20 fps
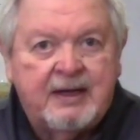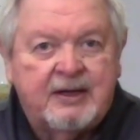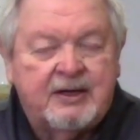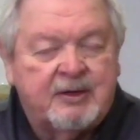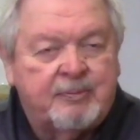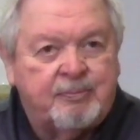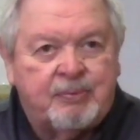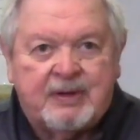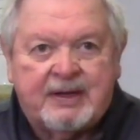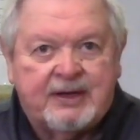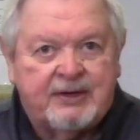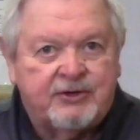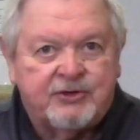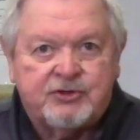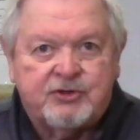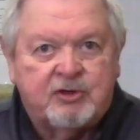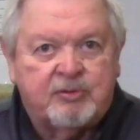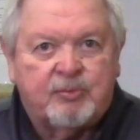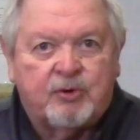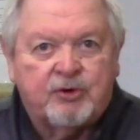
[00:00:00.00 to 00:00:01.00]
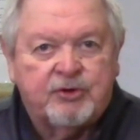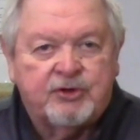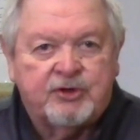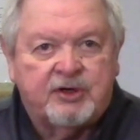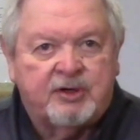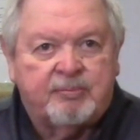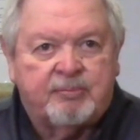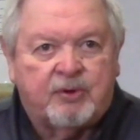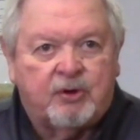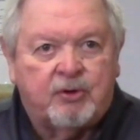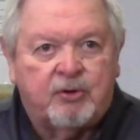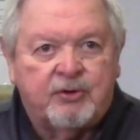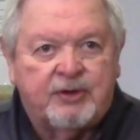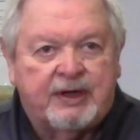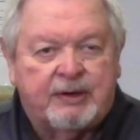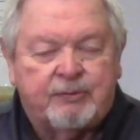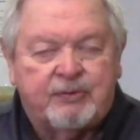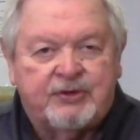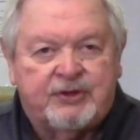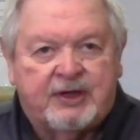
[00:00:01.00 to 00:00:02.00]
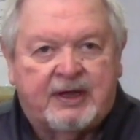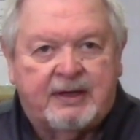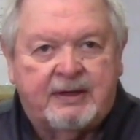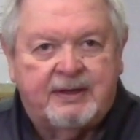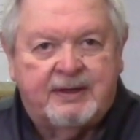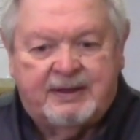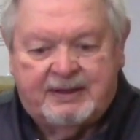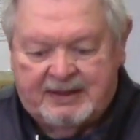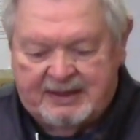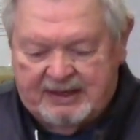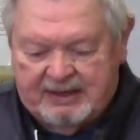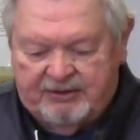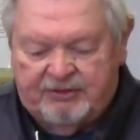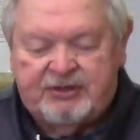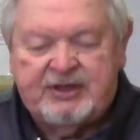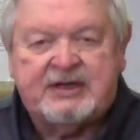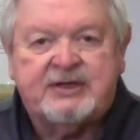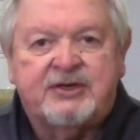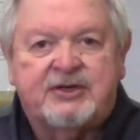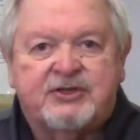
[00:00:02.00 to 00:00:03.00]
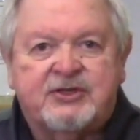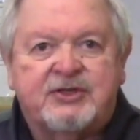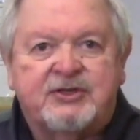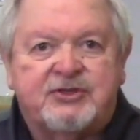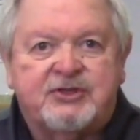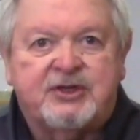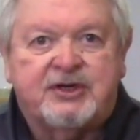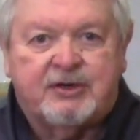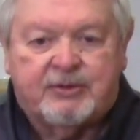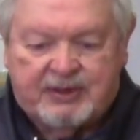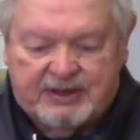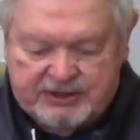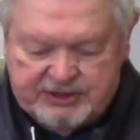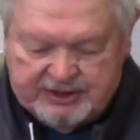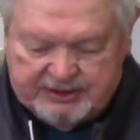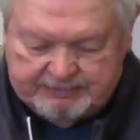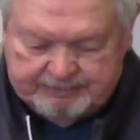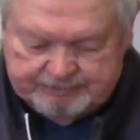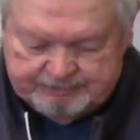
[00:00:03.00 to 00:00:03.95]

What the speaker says: The platter's no more than a bowl that with a thickness consideration.